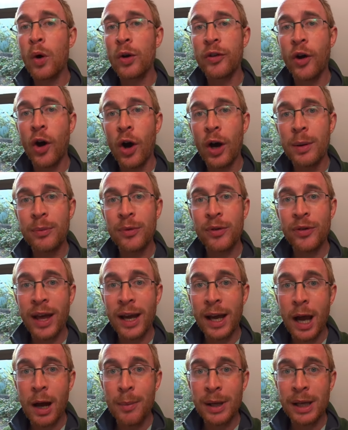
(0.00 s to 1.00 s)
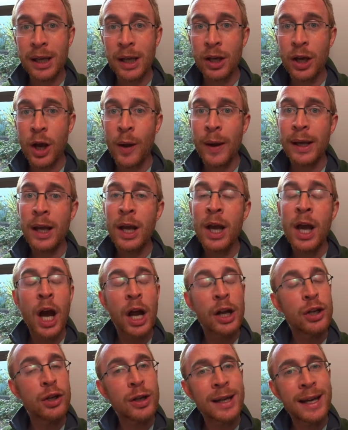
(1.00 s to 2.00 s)
what times they're coming and going,
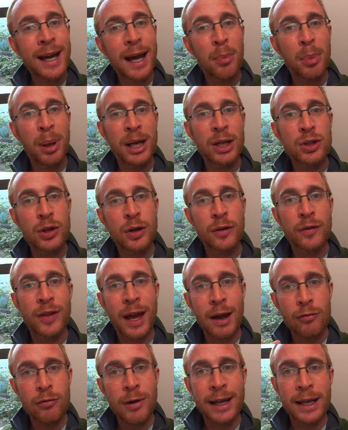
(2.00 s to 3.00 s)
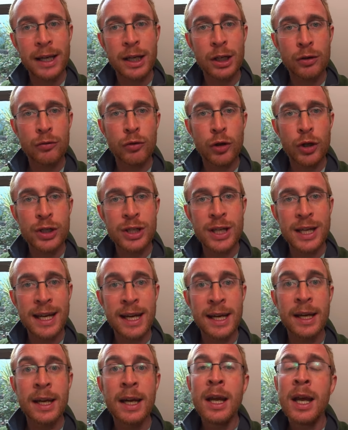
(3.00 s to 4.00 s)
and you can get a picture of their regular
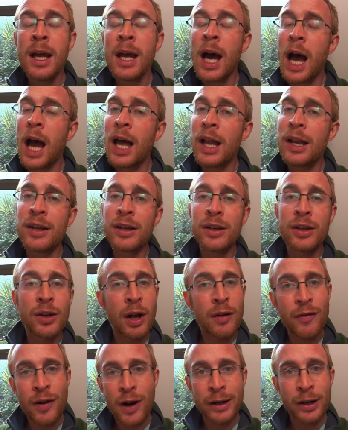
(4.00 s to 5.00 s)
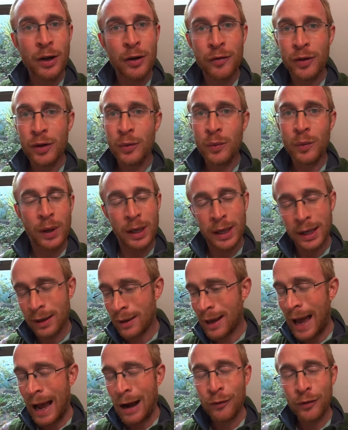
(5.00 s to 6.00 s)
routine. And you know, very often
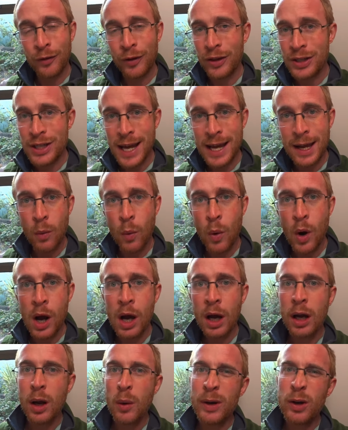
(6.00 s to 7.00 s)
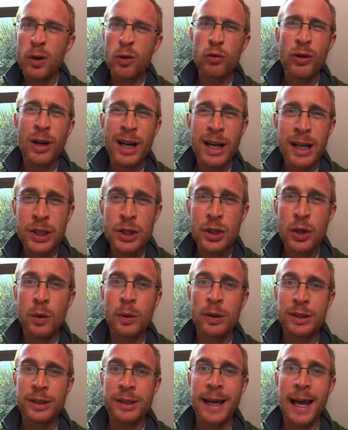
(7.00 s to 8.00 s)
we're out for the day at work and we're not really sure
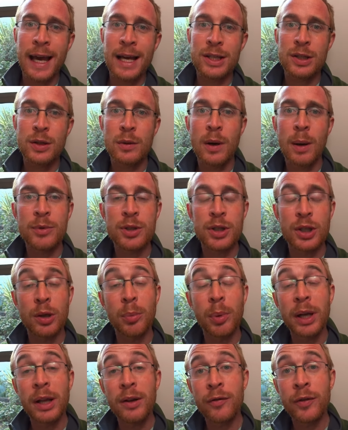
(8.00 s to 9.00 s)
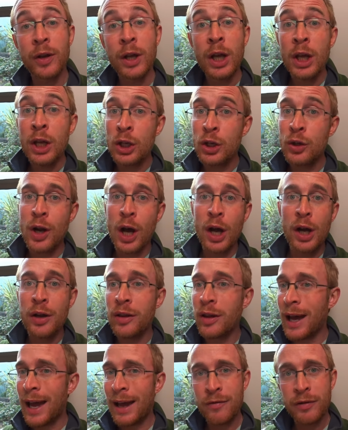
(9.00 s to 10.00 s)
what our cats are up to. But if you
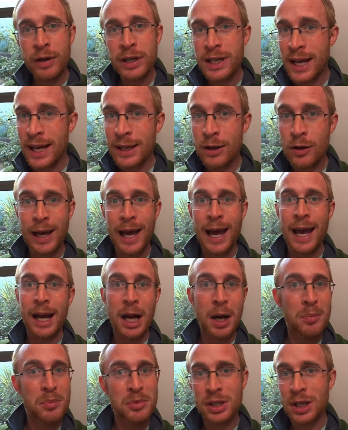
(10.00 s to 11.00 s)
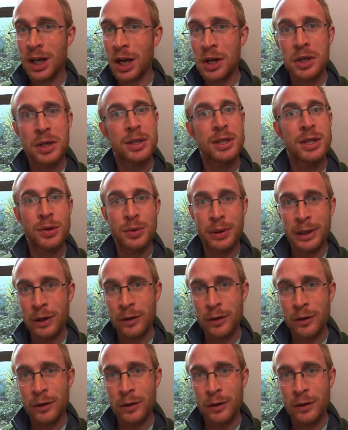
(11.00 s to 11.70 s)
know that every day your cat comes and goes